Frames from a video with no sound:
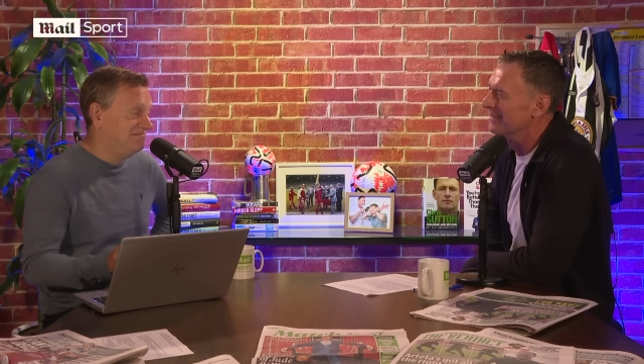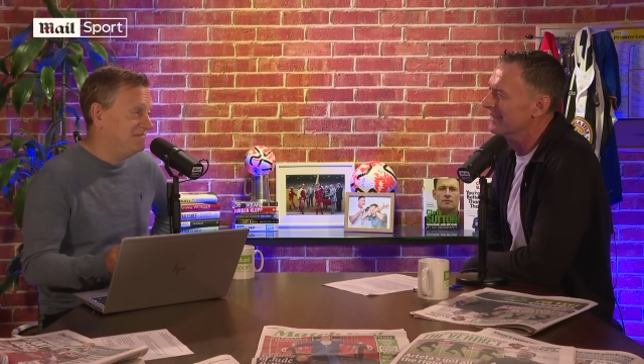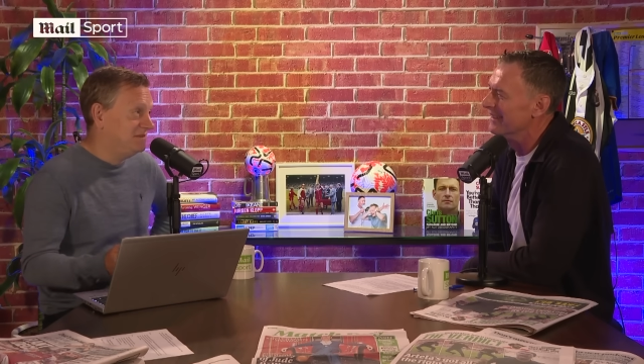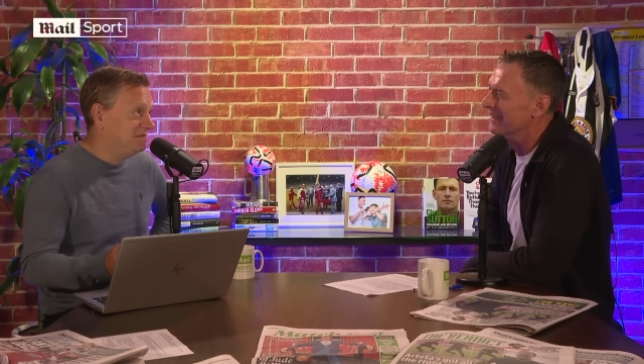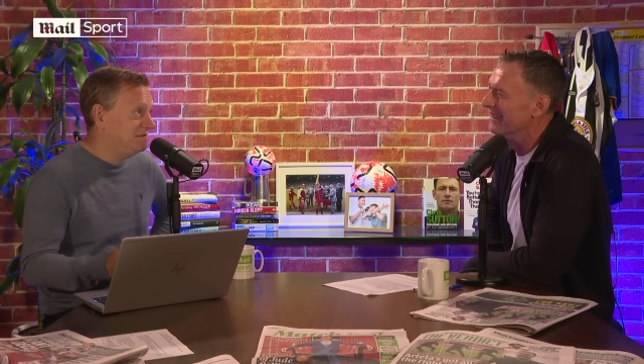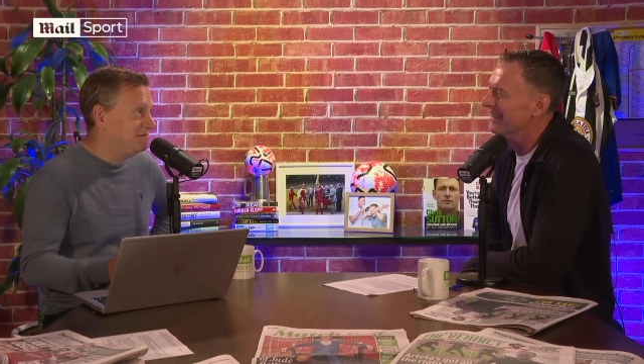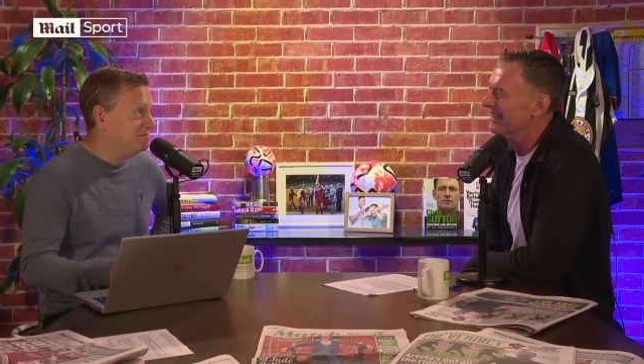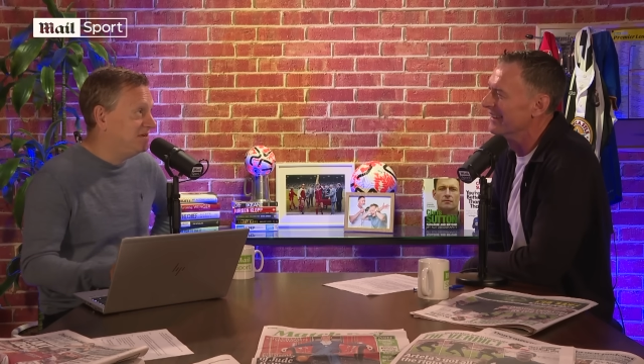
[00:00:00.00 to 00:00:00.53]

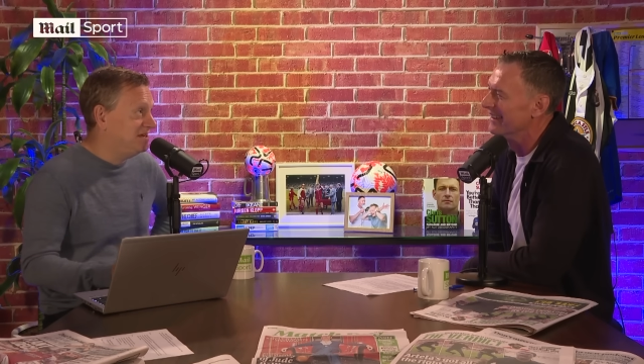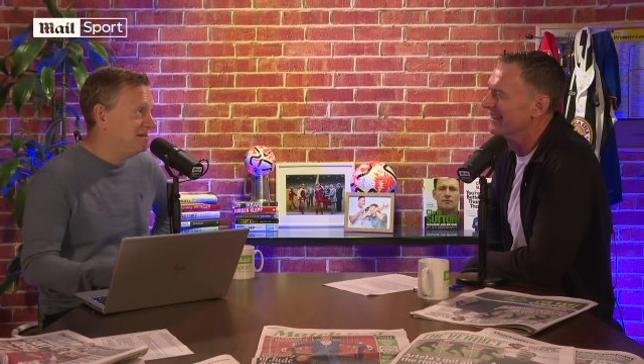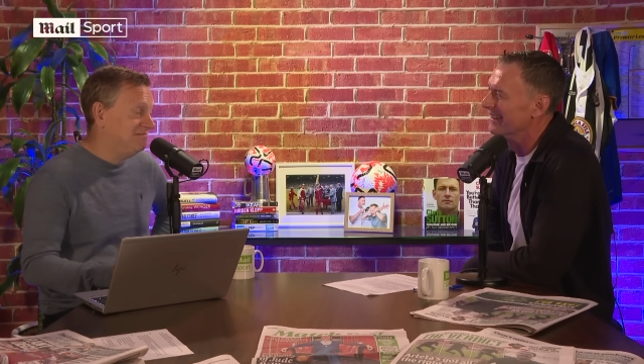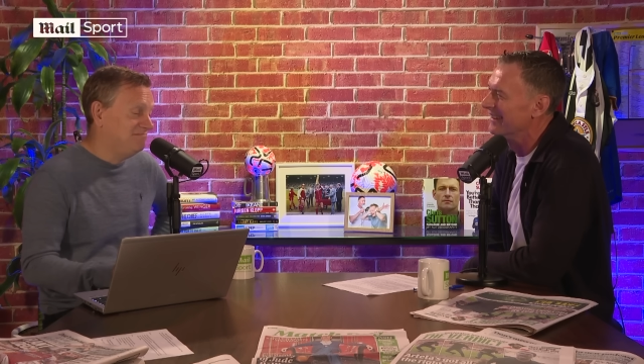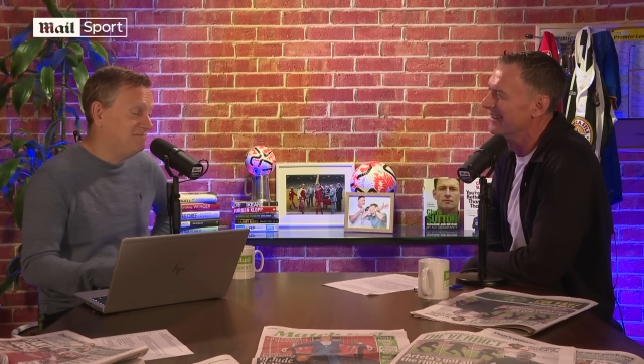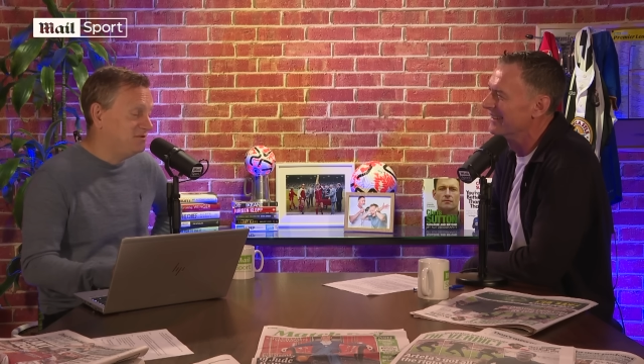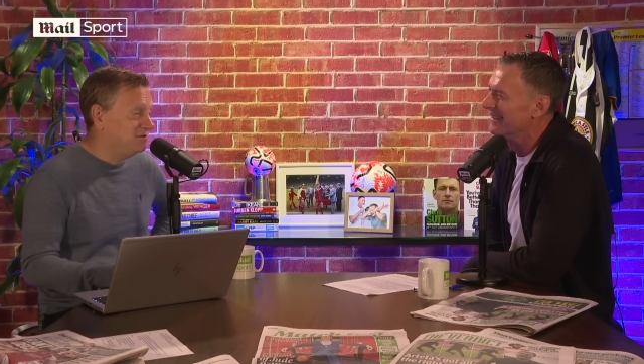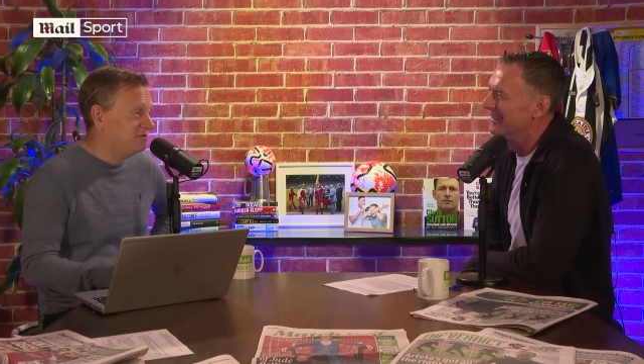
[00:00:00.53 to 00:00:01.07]
So to me,
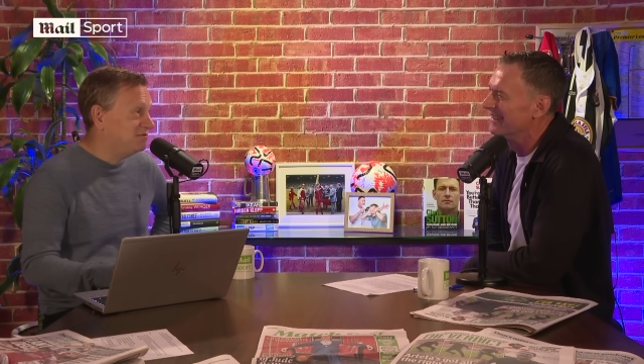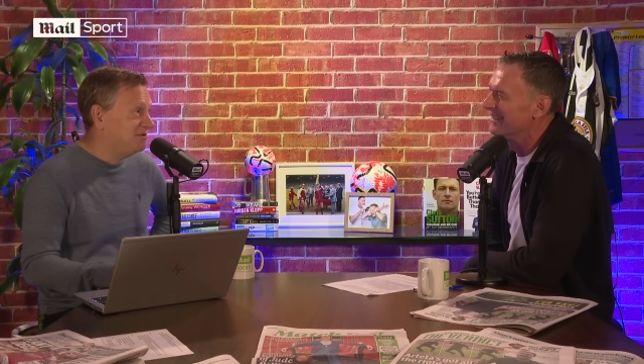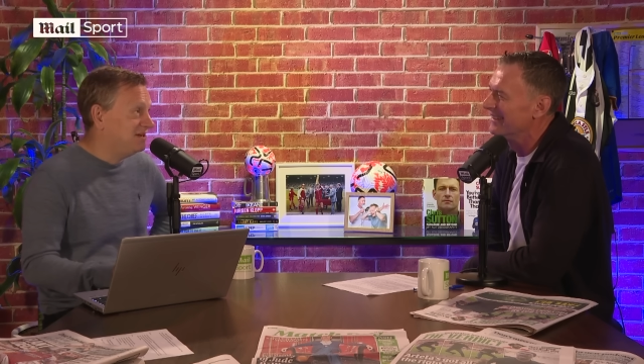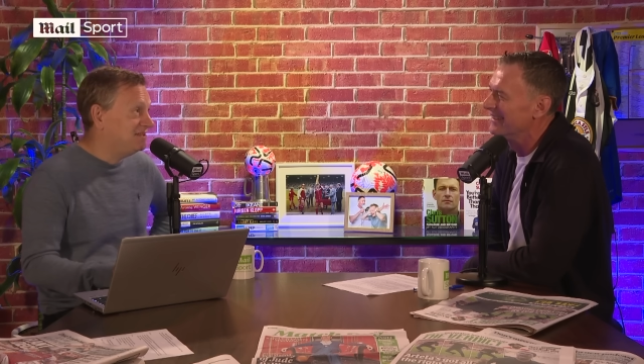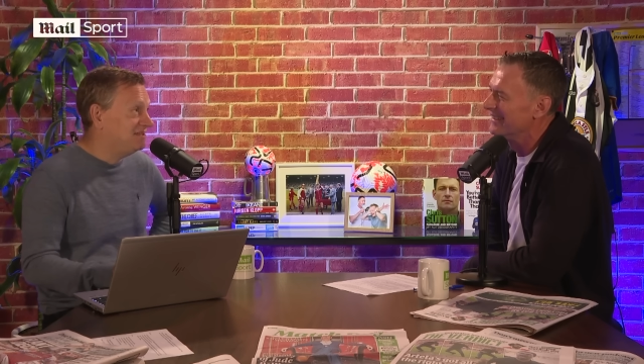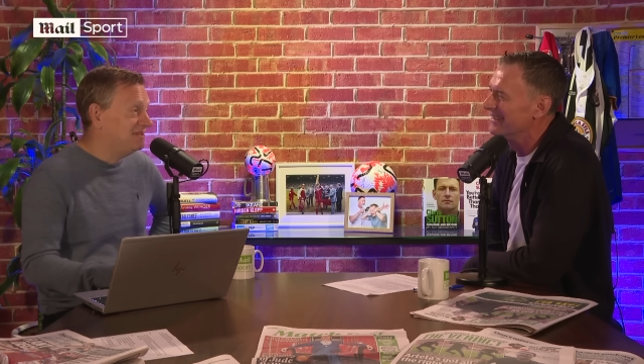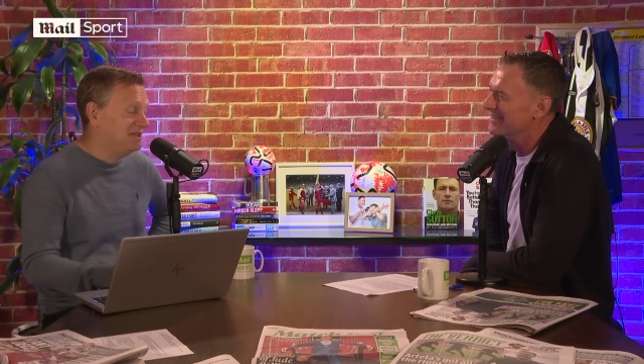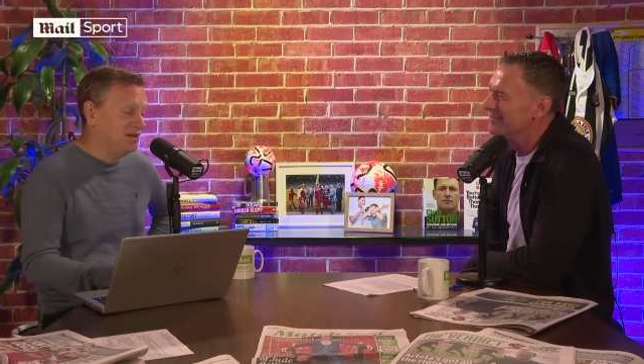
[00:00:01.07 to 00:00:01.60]
good
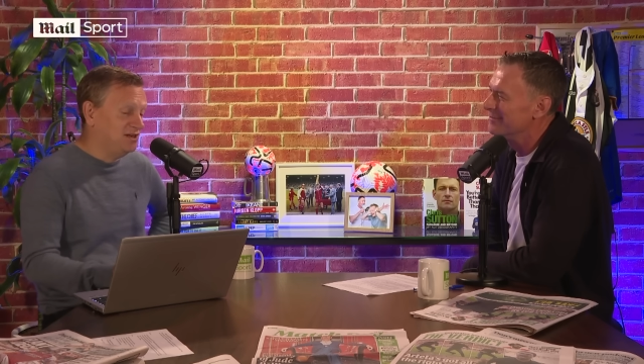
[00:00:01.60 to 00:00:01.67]
question.